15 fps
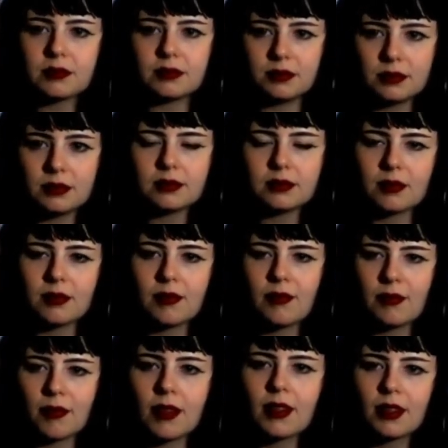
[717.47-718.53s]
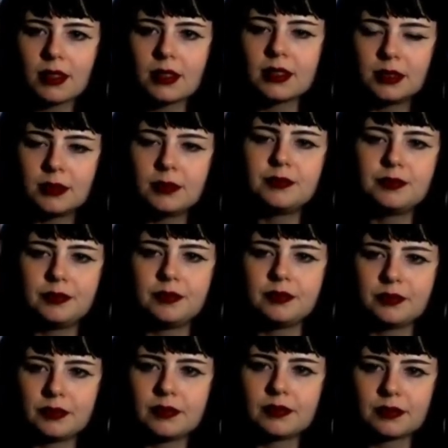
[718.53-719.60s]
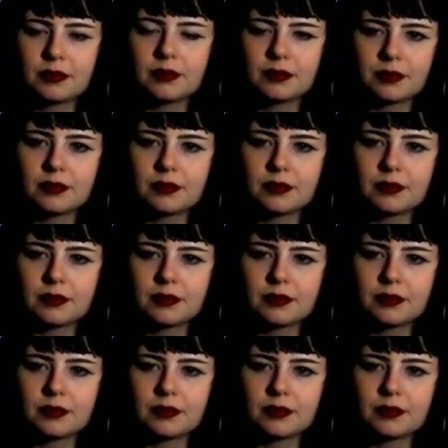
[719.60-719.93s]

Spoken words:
Right. Right. Yeah. And